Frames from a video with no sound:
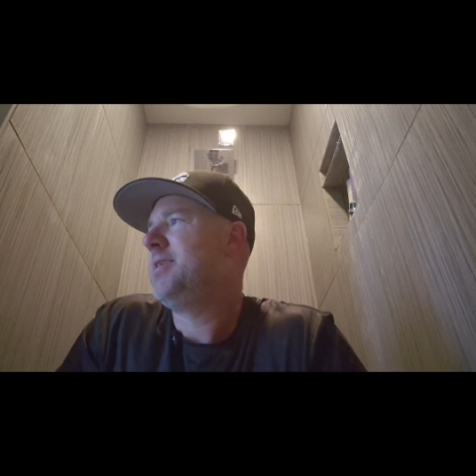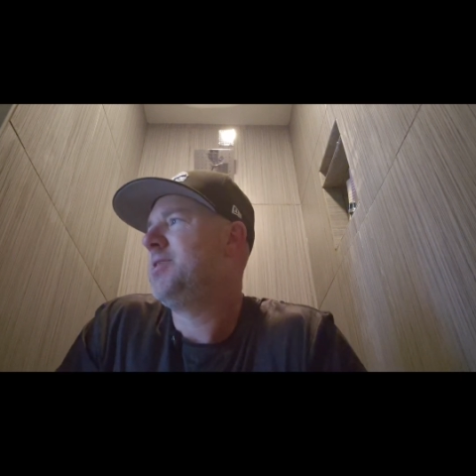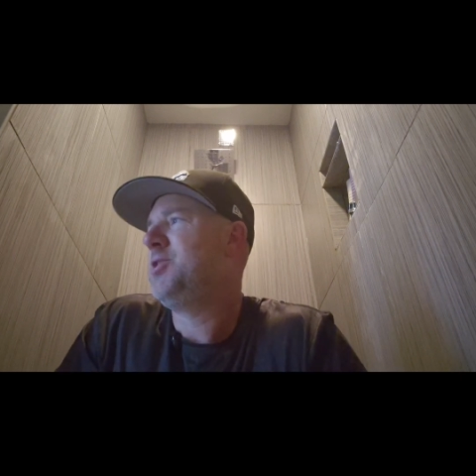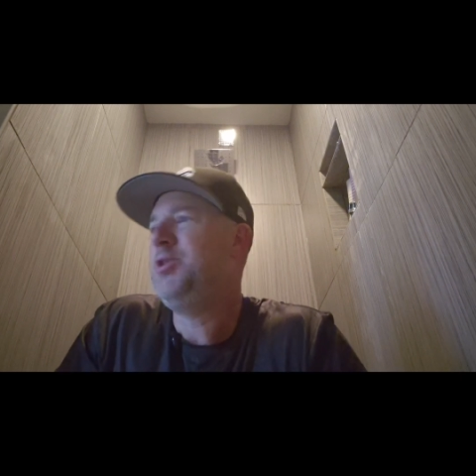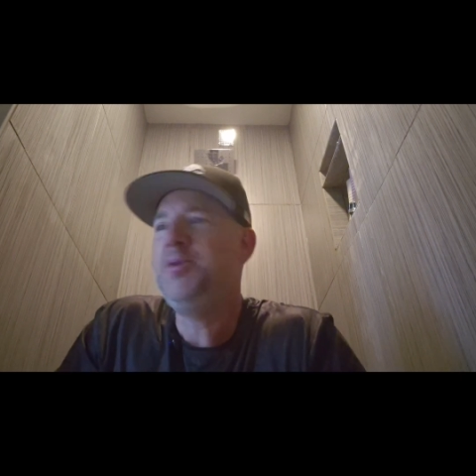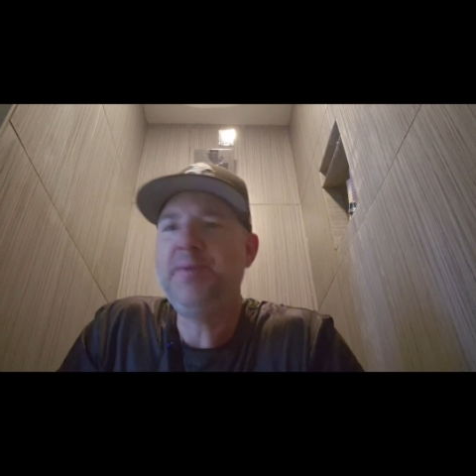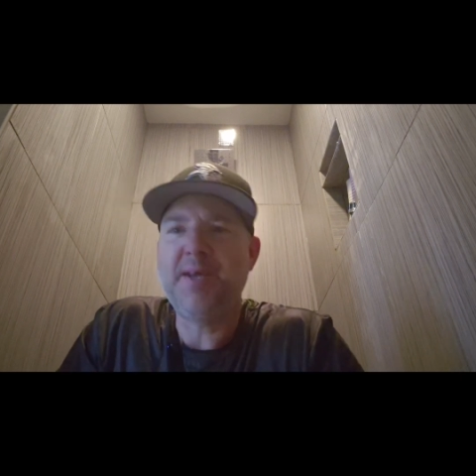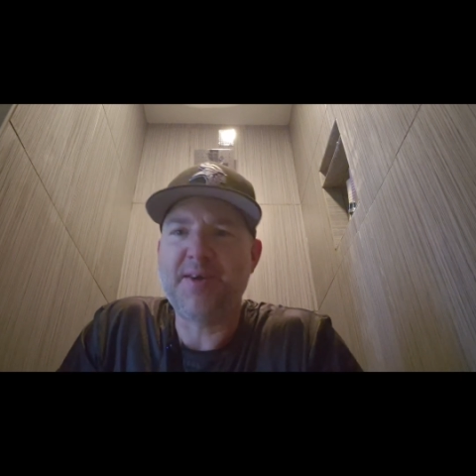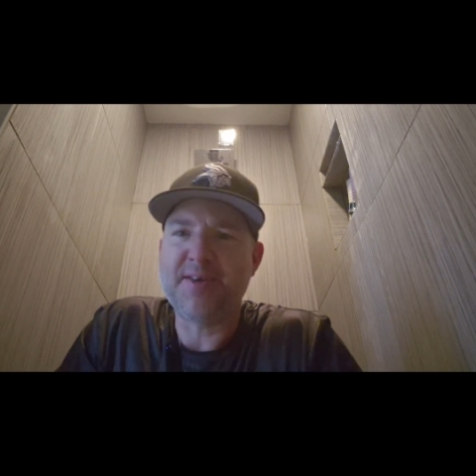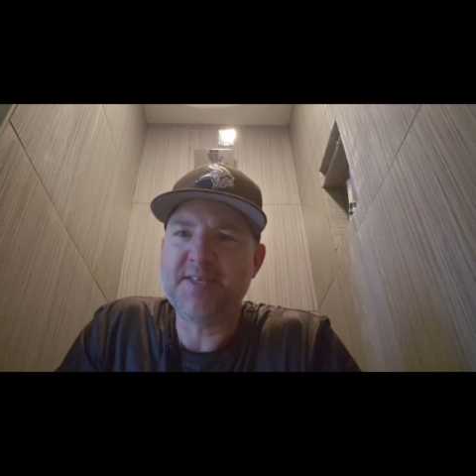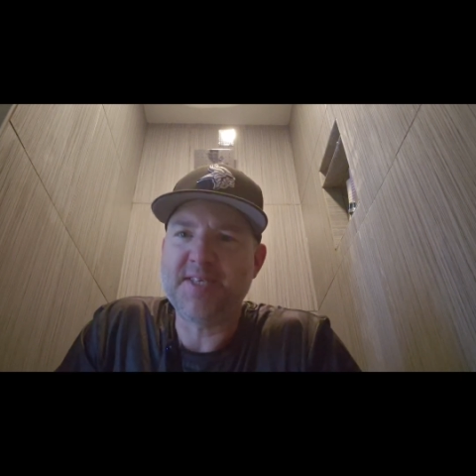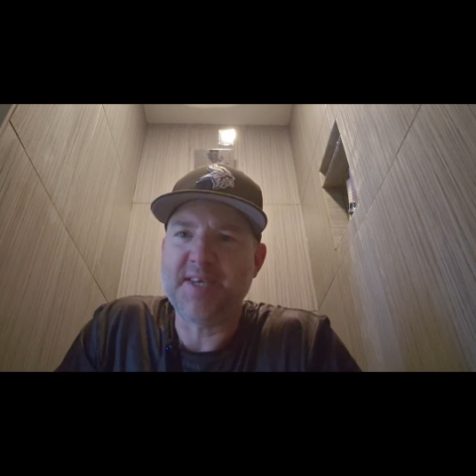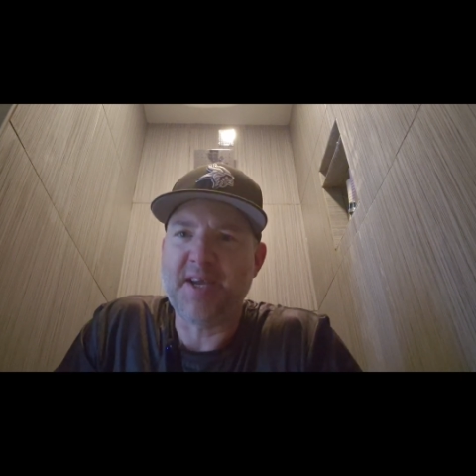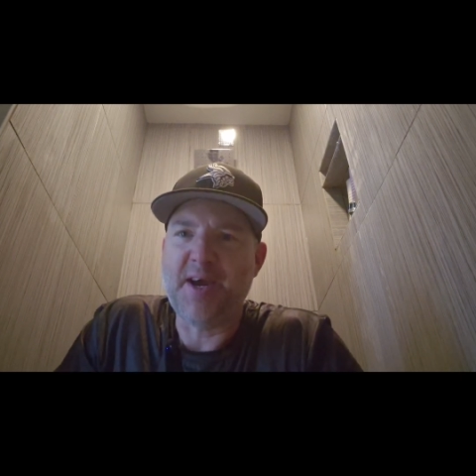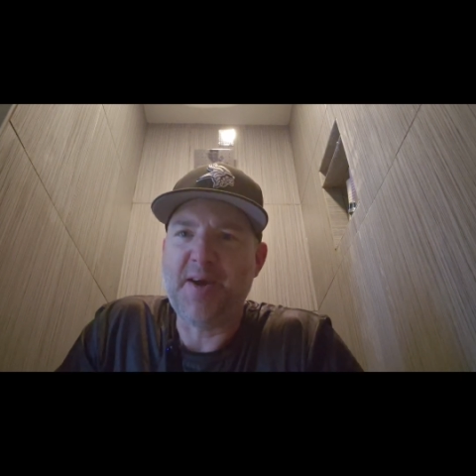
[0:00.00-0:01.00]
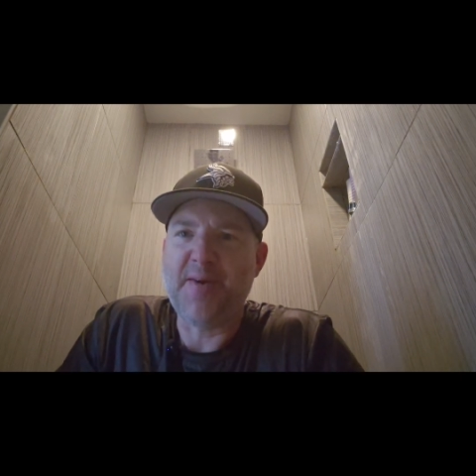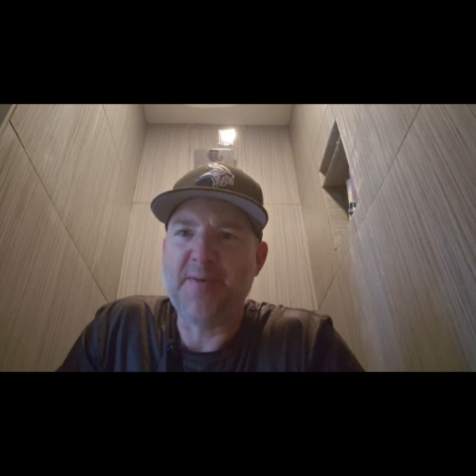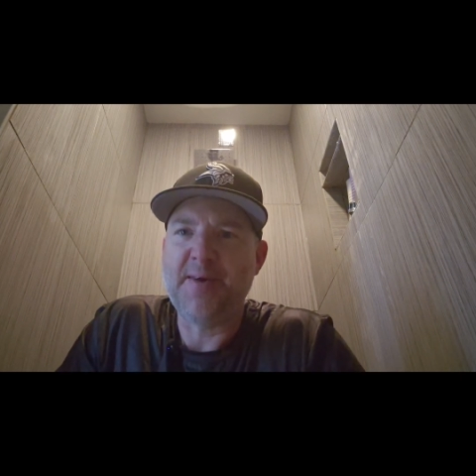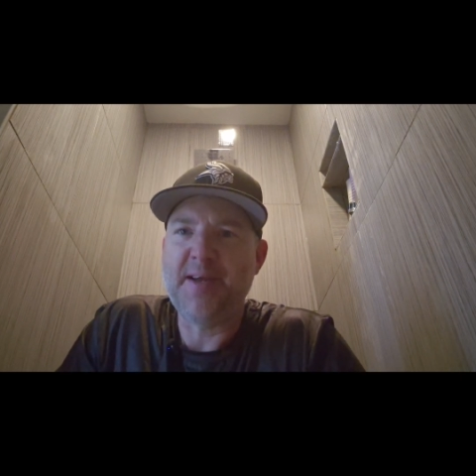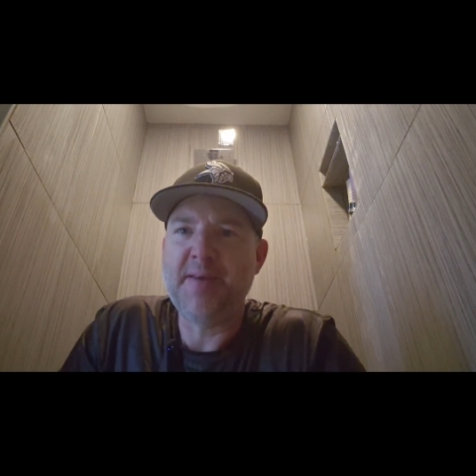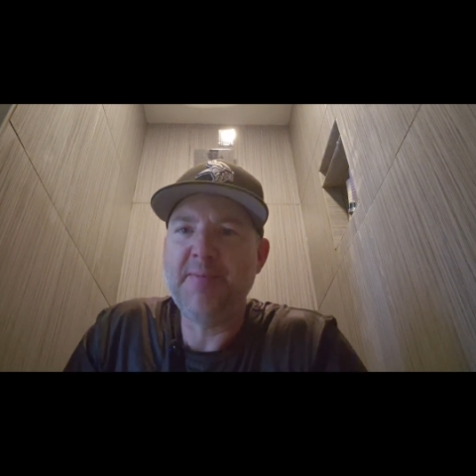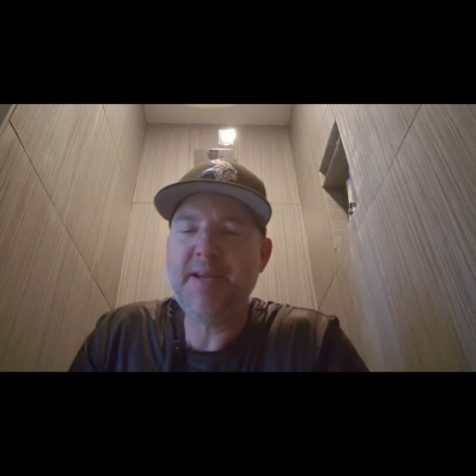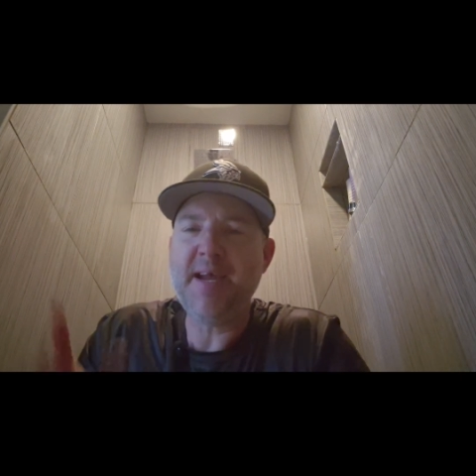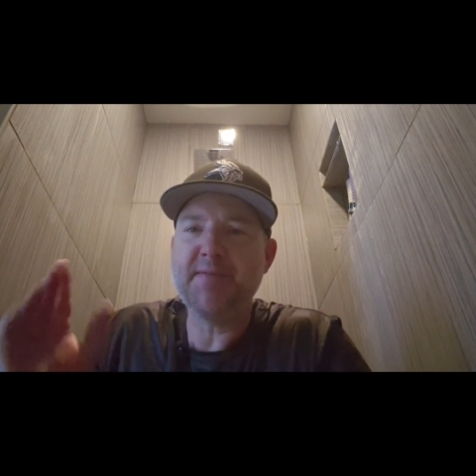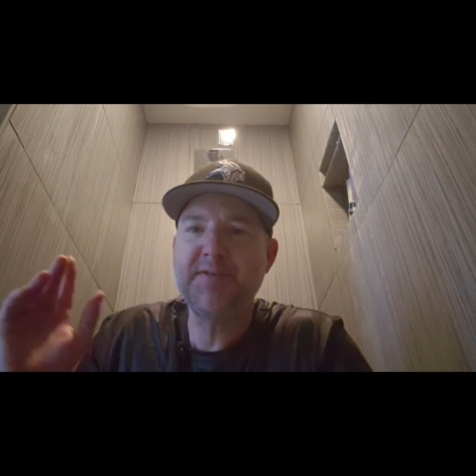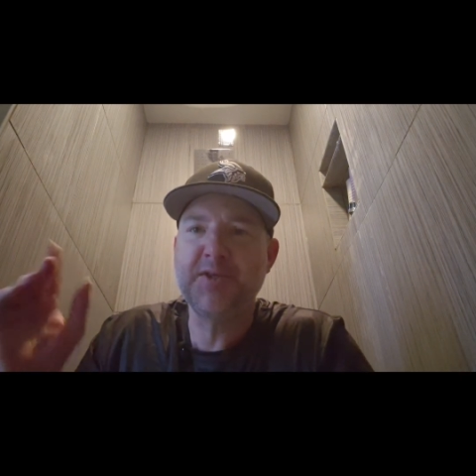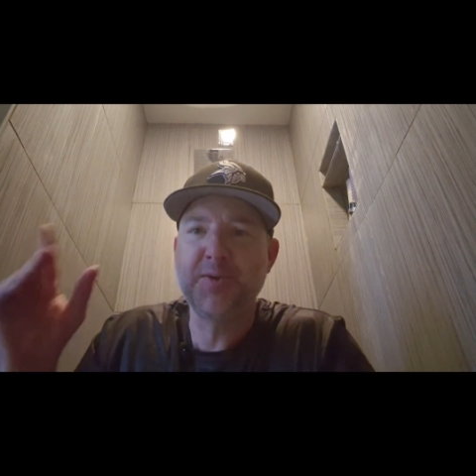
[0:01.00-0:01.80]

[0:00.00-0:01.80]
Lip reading: 2 years ago, and we have